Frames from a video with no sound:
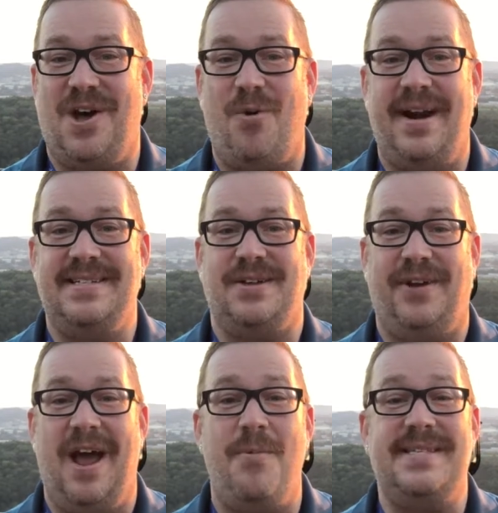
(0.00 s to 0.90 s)
already
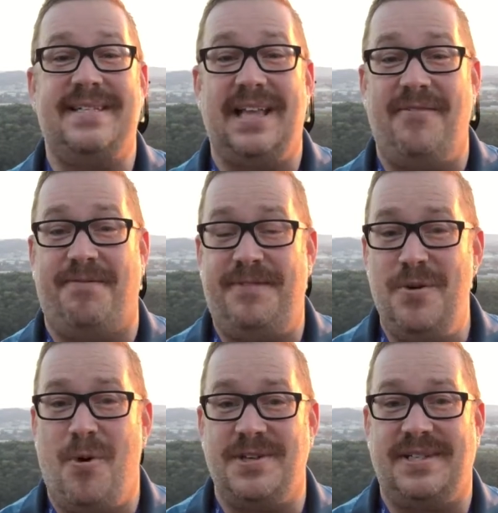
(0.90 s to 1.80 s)
sold out. We still have a
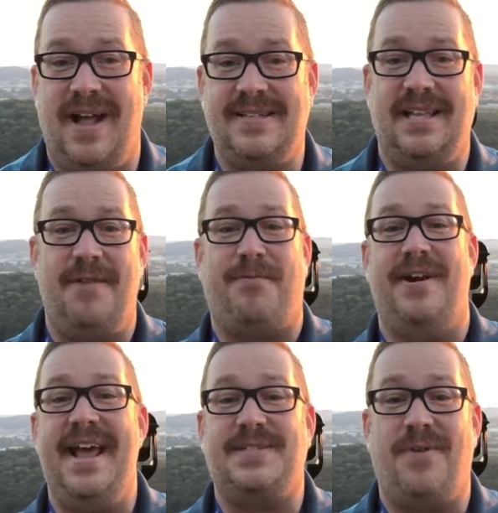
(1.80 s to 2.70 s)
few more slots left for
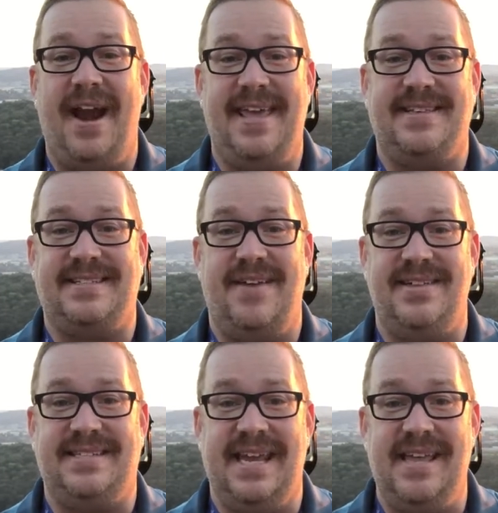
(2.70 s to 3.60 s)
next Friday the
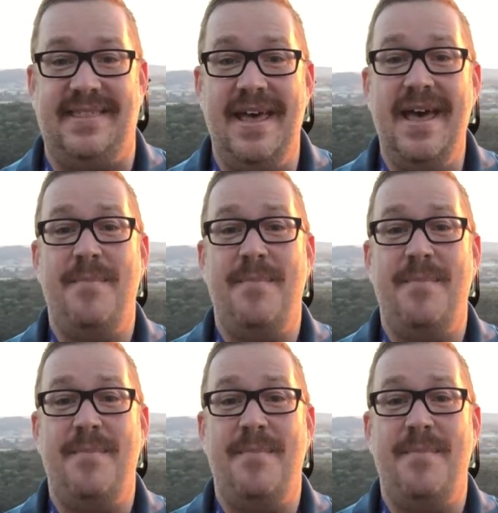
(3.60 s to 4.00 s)
seventeenth,